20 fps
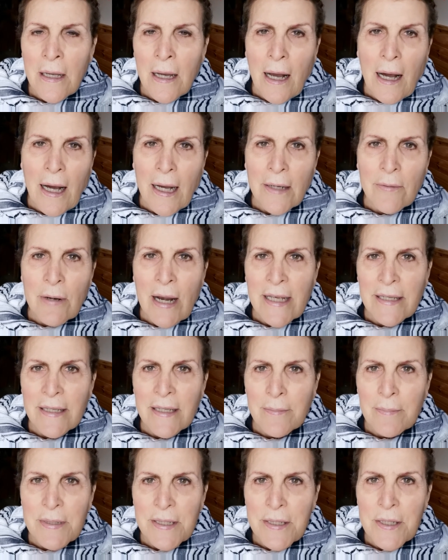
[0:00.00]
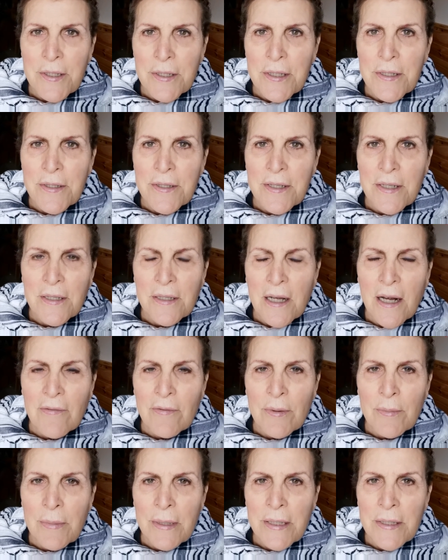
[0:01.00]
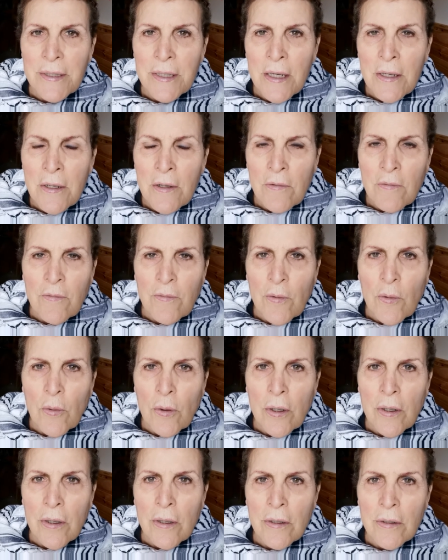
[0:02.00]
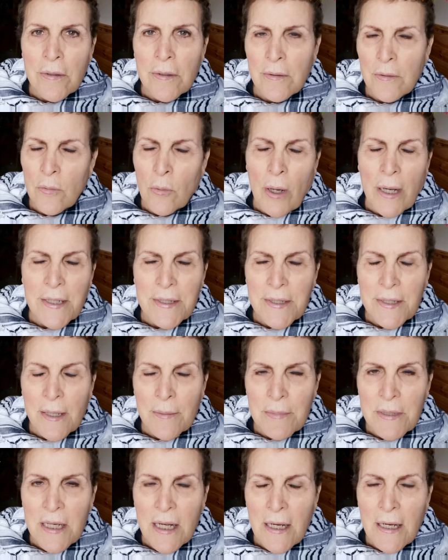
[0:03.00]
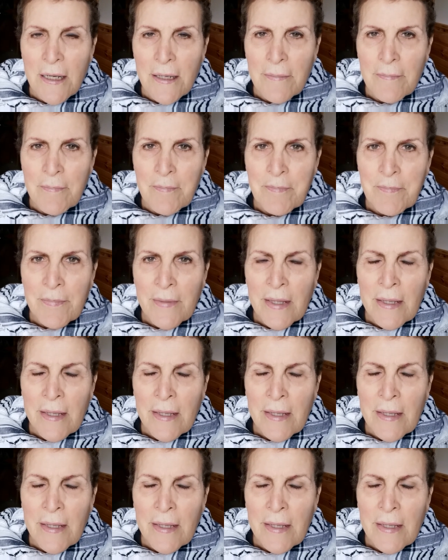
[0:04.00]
high-ranking positions in government for quite some time.